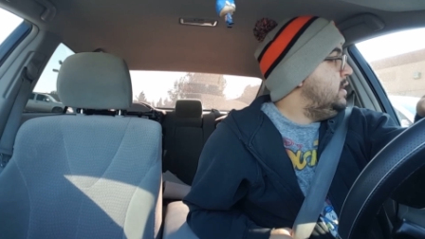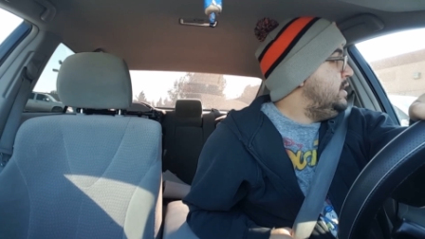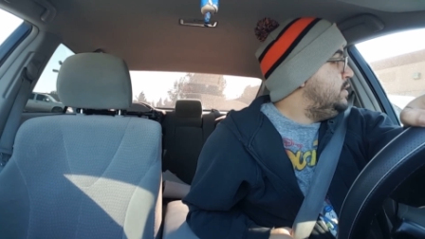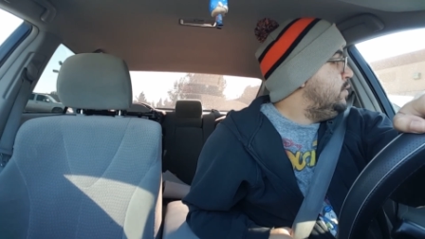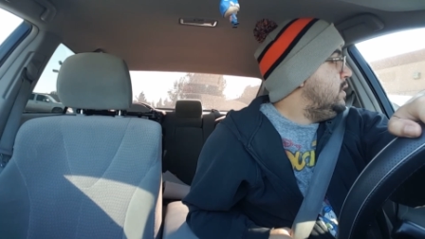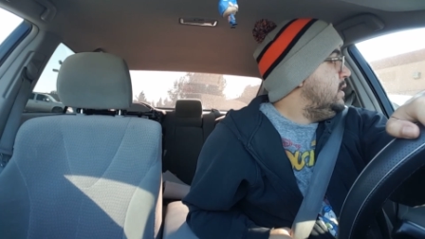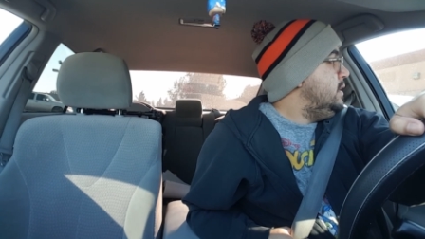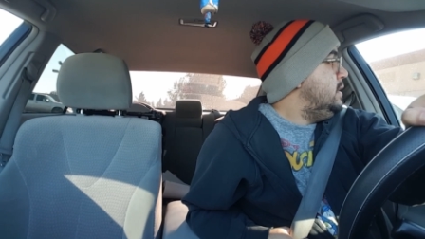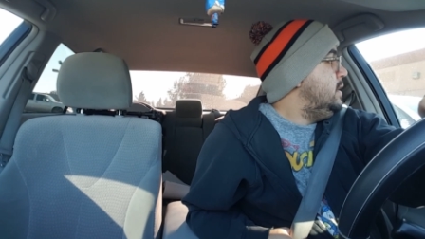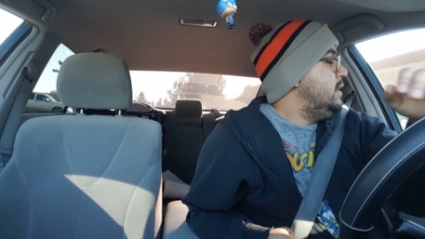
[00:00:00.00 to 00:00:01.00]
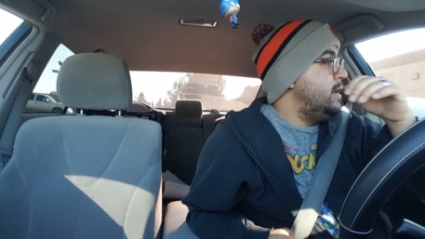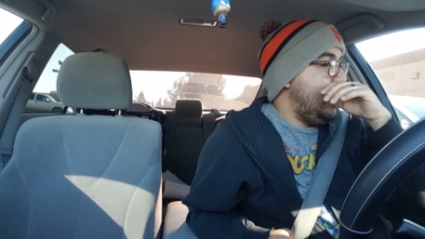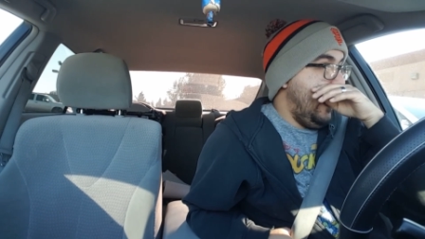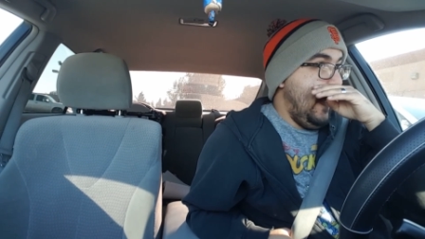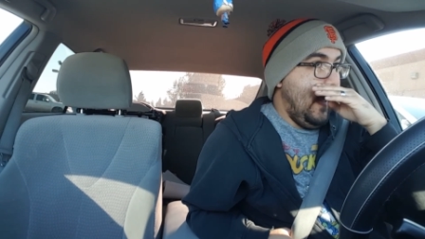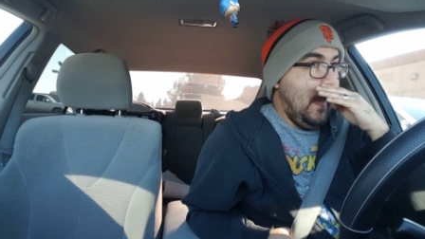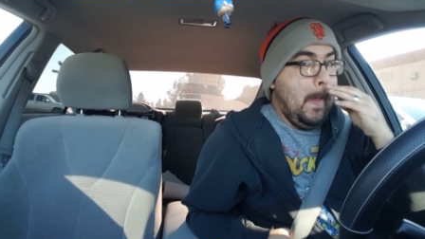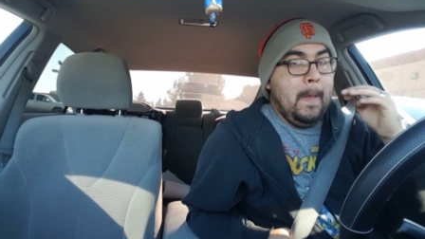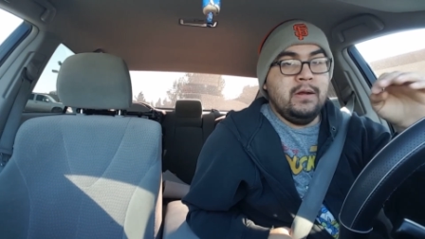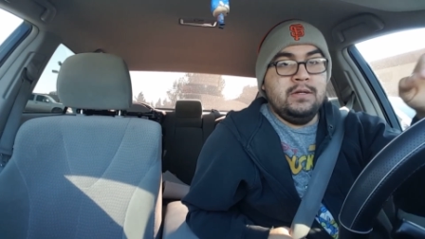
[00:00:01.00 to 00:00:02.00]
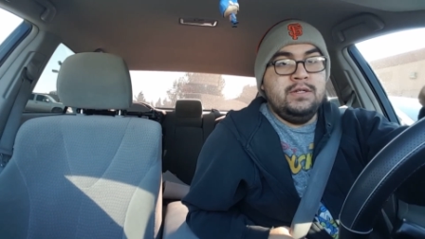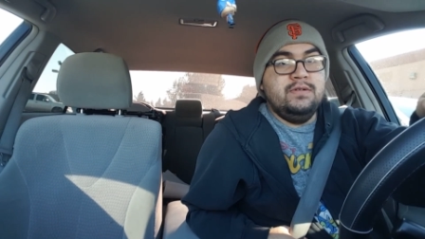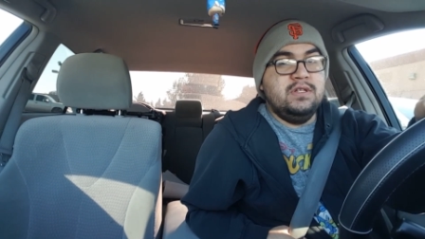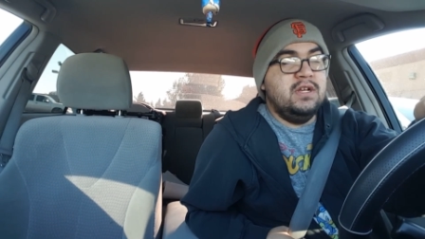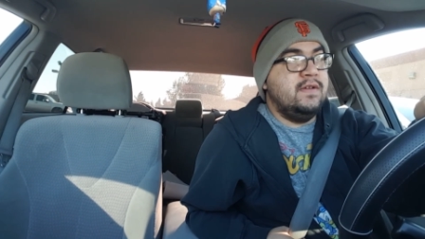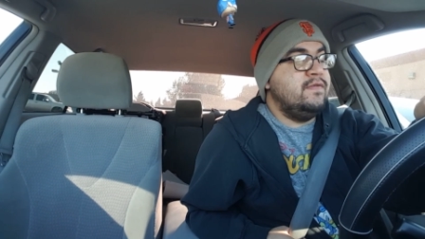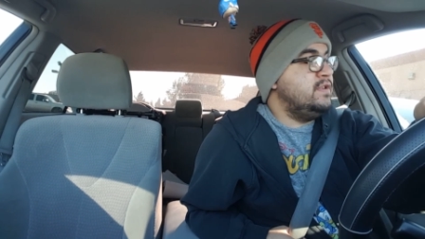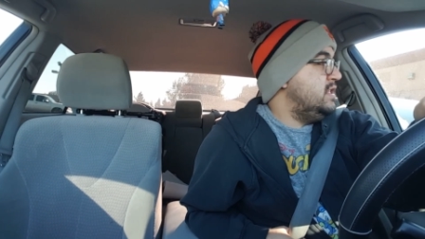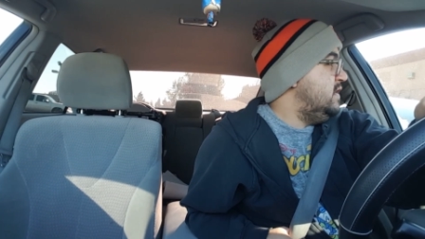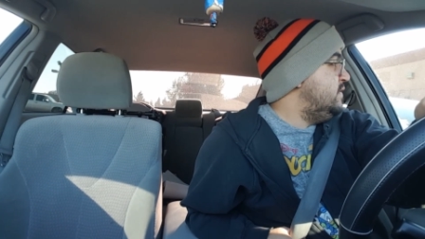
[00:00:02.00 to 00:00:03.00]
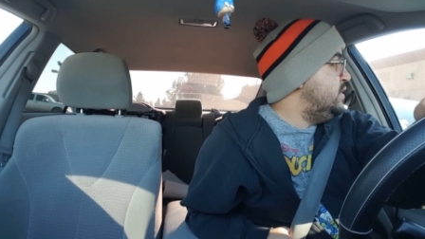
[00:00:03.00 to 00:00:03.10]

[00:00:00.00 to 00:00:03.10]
each one. She was looking for stuff